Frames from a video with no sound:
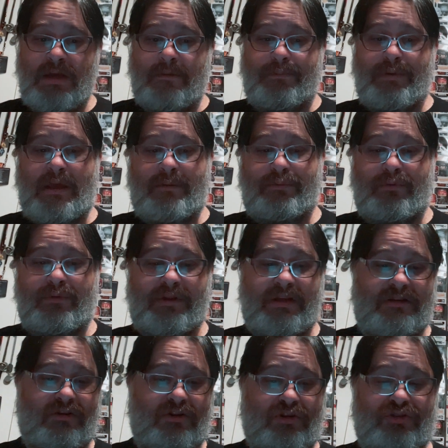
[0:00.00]
people
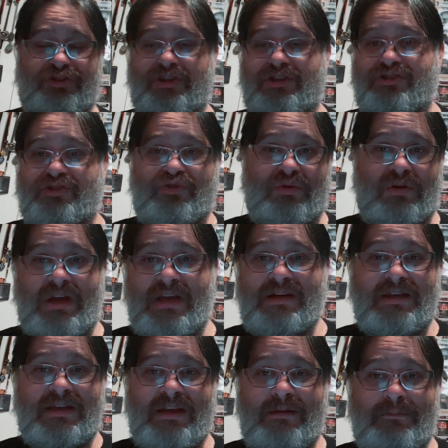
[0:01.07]
that are just trying
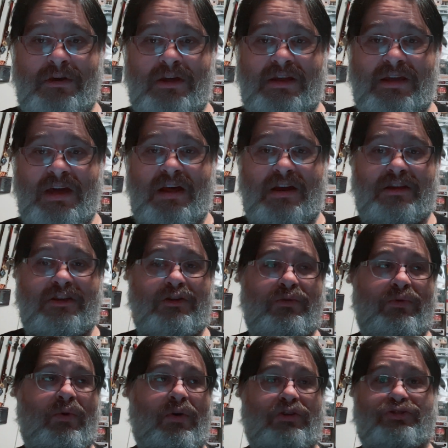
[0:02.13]
to get money out of
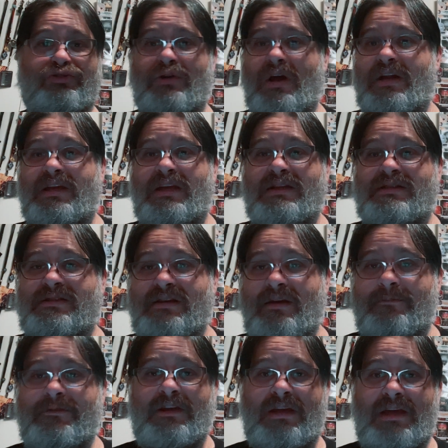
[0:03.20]
you, or try to get
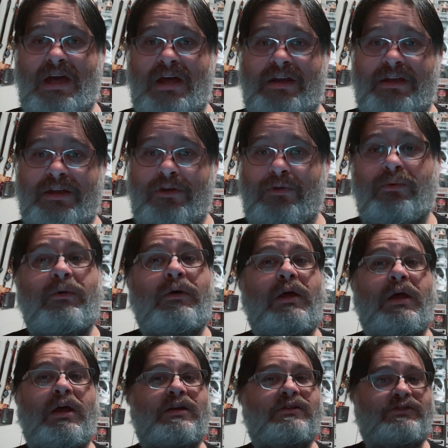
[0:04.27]
something out of you.
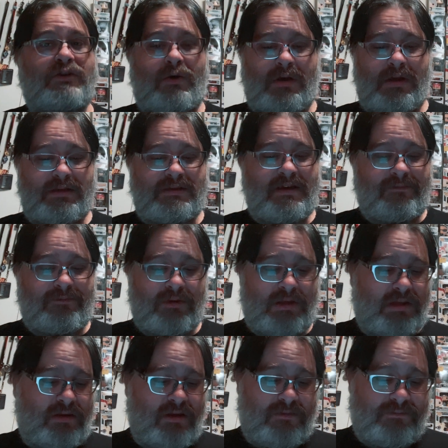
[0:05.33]
So I
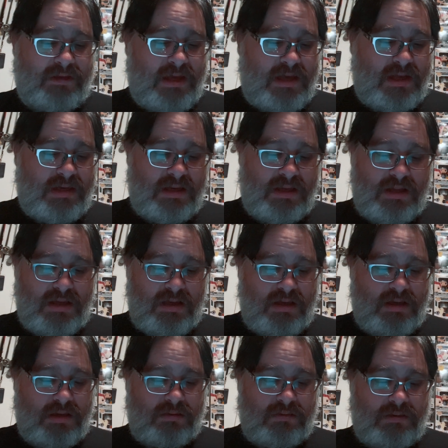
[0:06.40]
definitely love that. And
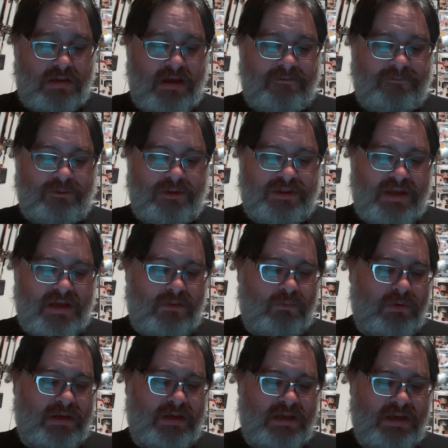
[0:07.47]
then Everything
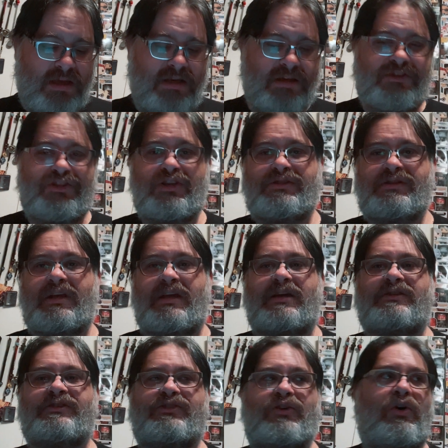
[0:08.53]
We Need is just like
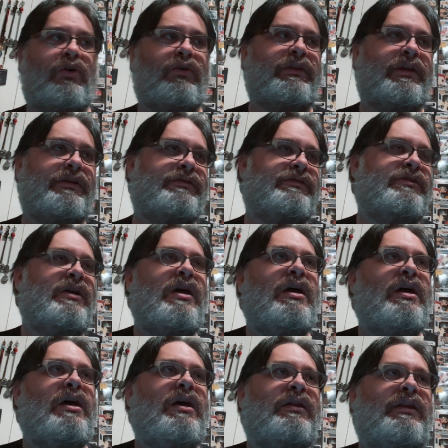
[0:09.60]
a song that's
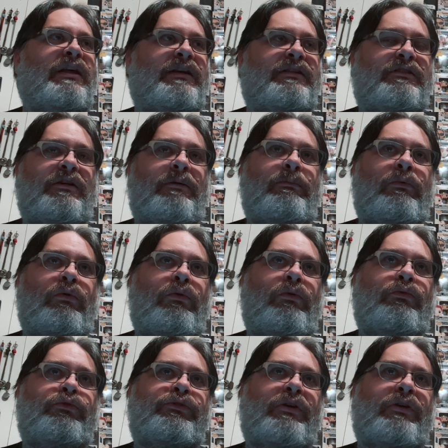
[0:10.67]
like the most